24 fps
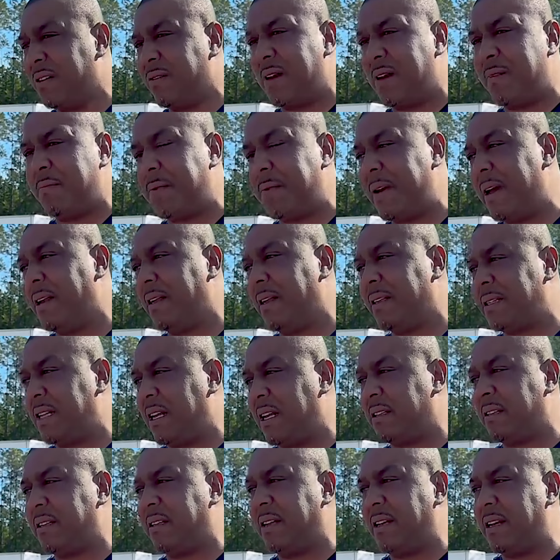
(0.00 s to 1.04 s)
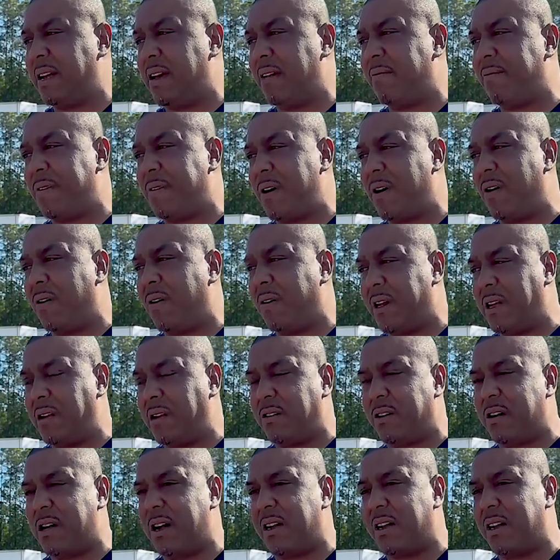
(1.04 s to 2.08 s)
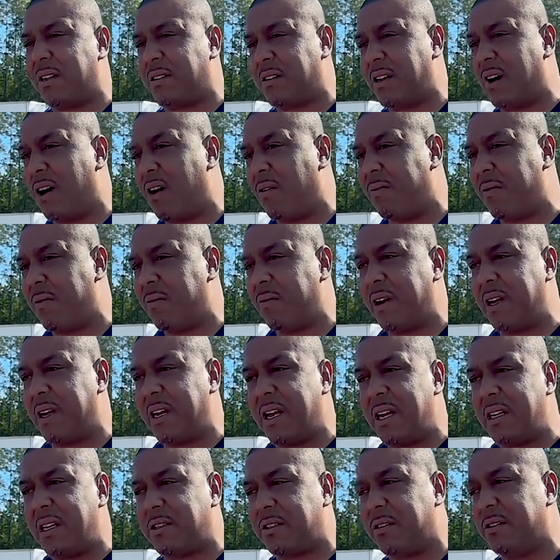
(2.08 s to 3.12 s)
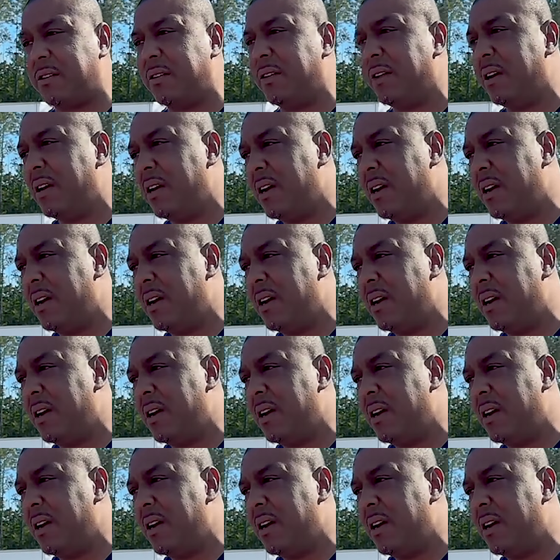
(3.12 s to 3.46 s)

you ain't paying attention in that phone and you cut us off and we hit you.